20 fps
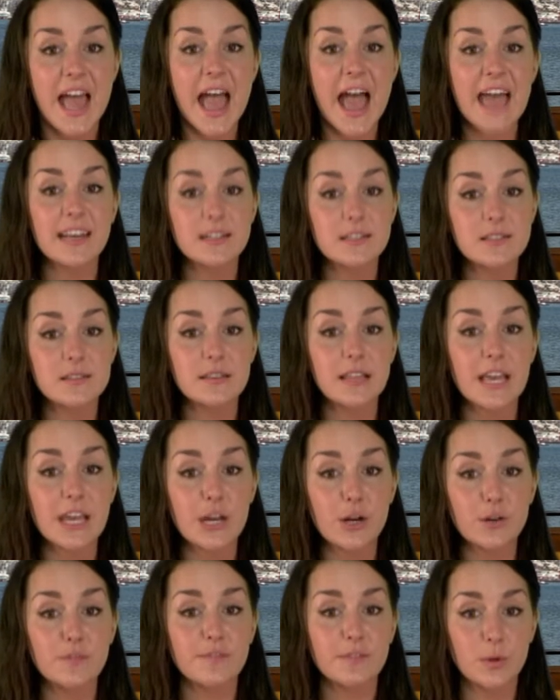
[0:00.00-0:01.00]
at its
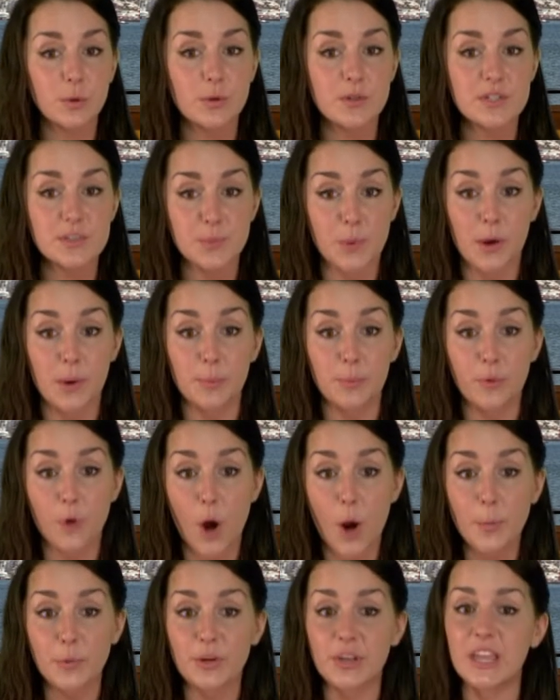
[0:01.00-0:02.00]
Liard Fluorspar
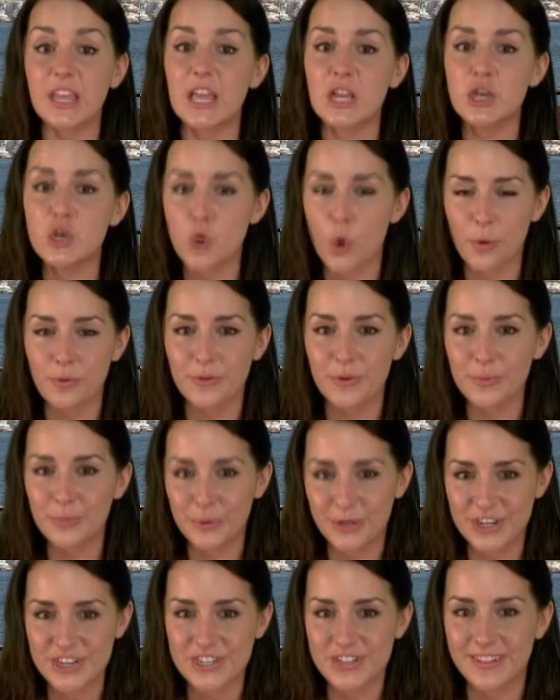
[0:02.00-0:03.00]
property in northern
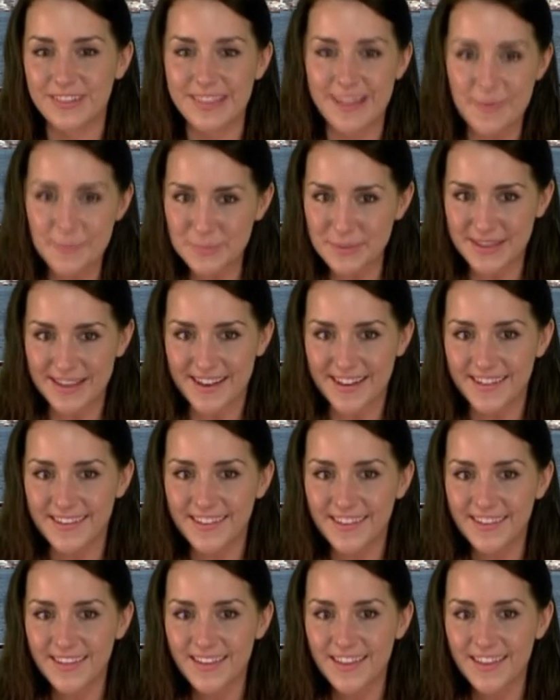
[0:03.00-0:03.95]
British Columbia.